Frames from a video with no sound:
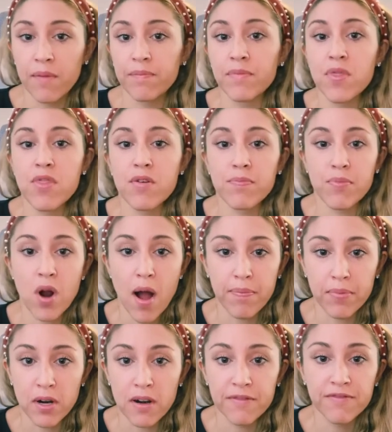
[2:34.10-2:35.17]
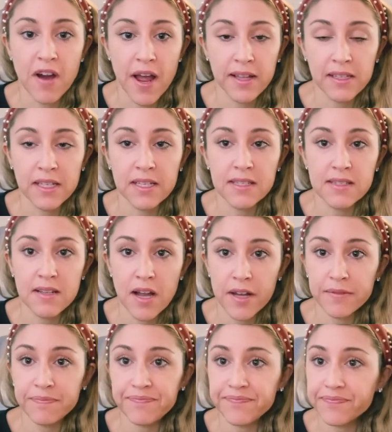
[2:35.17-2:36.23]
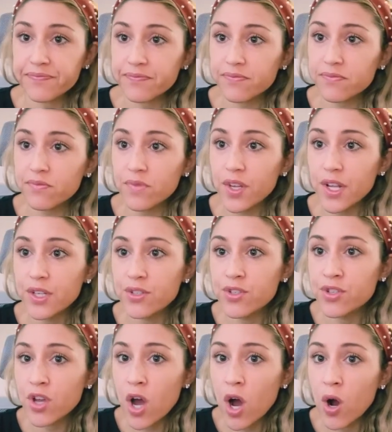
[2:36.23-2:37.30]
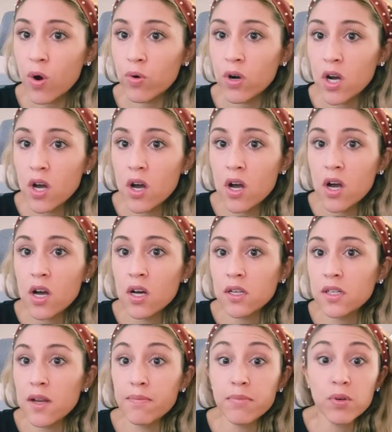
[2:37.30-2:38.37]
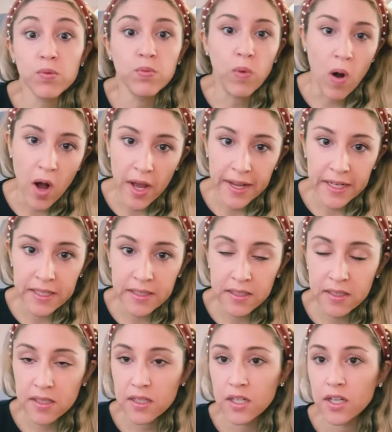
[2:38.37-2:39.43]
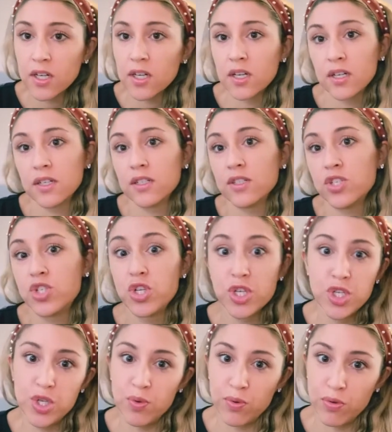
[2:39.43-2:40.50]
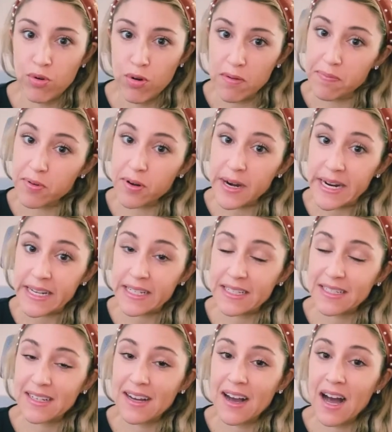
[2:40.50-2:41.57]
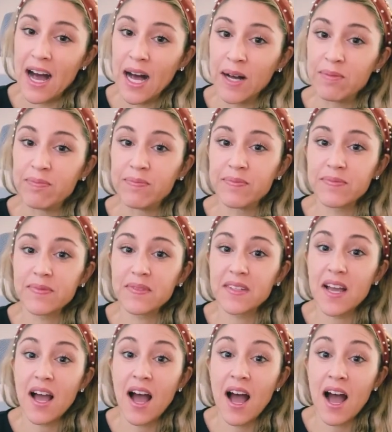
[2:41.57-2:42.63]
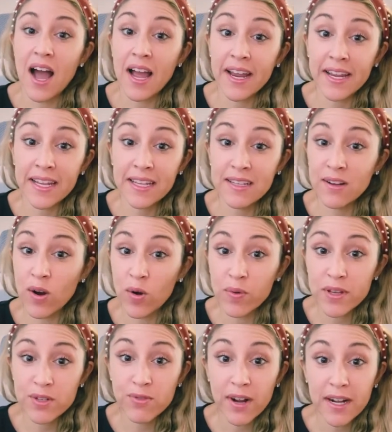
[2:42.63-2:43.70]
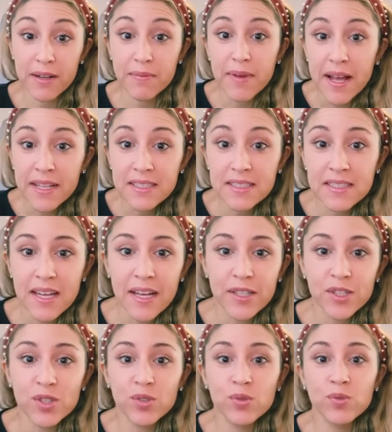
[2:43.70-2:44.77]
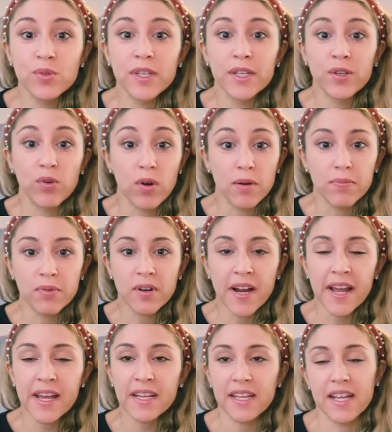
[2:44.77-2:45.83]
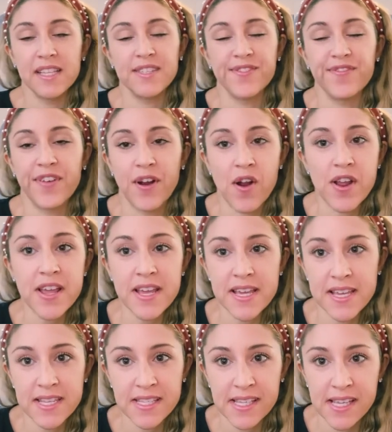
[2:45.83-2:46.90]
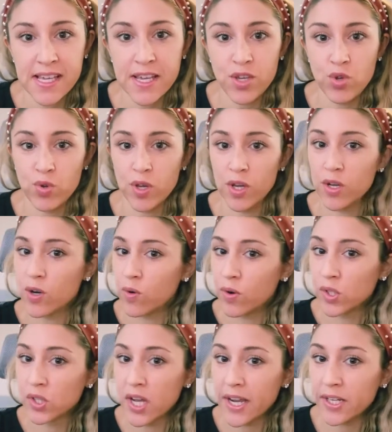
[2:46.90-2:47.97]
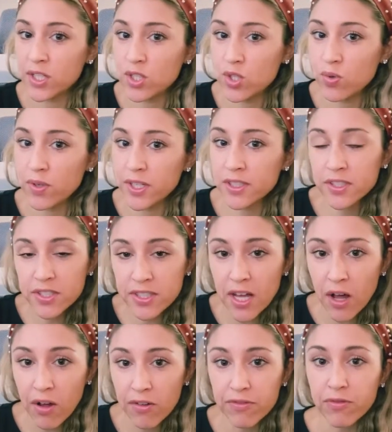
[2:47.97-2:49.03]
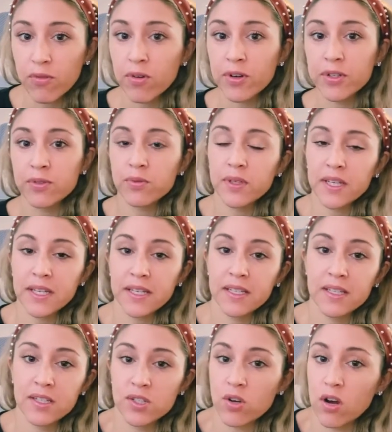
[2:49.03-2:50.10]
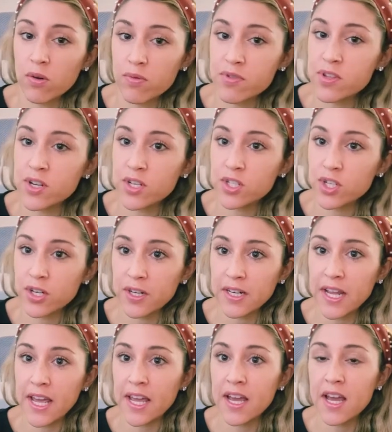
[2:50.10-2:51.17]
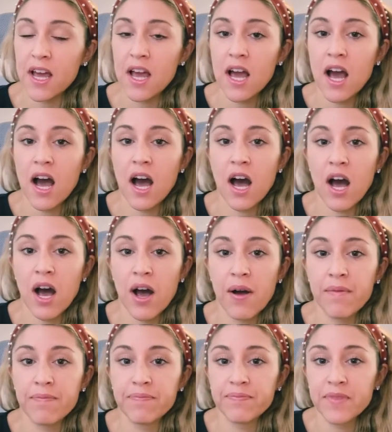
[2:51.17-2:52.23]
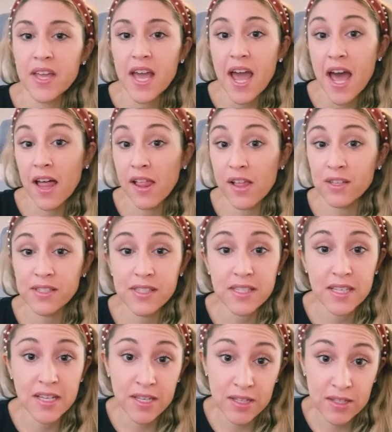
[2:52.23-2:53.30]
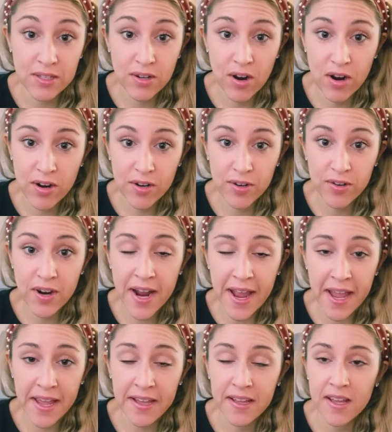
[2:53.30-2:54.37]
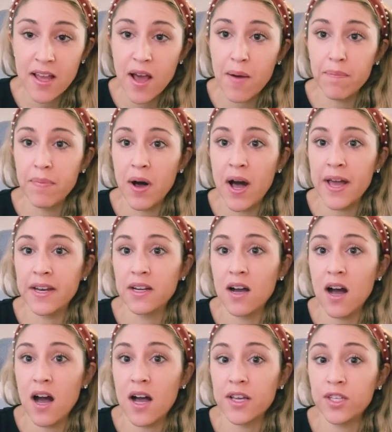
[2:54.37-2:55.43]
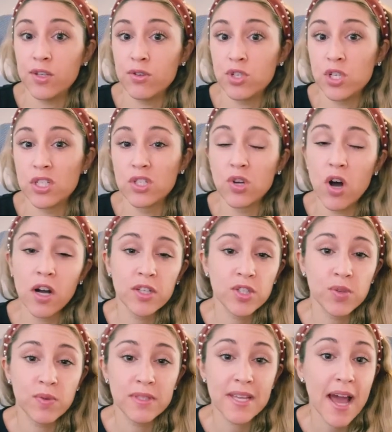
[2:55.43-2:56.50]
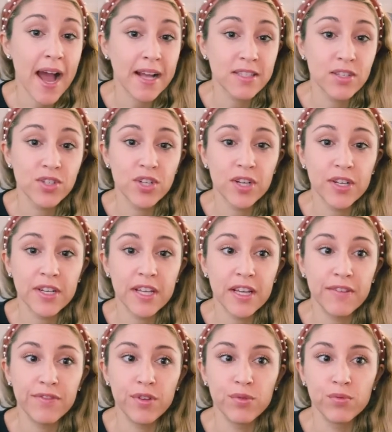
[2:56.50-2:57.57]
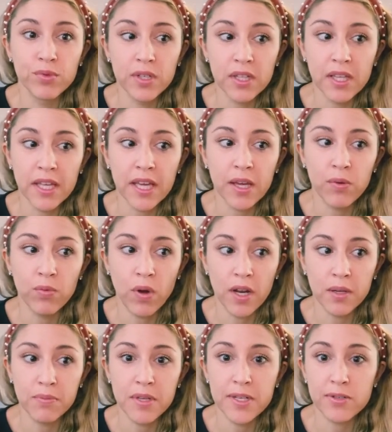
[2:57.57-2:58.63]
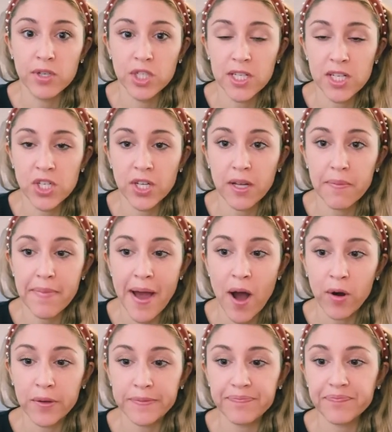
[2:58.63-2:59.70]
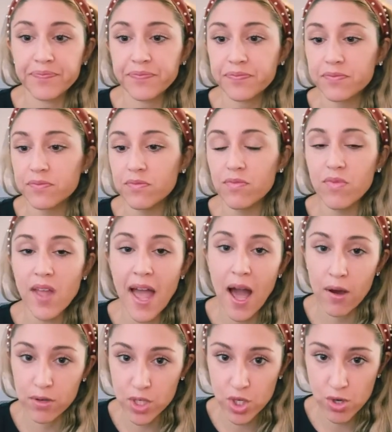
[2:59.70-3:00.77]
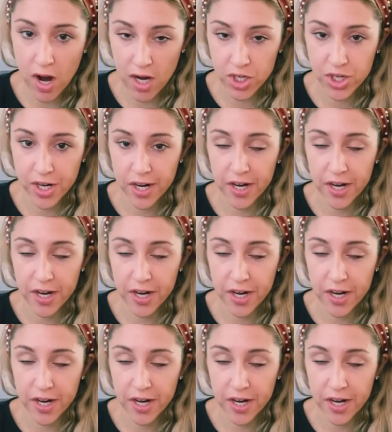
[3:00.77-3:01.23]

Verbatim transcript: the proper filings done. So number one, should you incorporate? I always recommend that you incorporate. It's very easy. You can go online and do it yourself, or you can talk with an attorney. LLCs are great, but you should talk to a tax attorney if you really want to be strategic about how to structure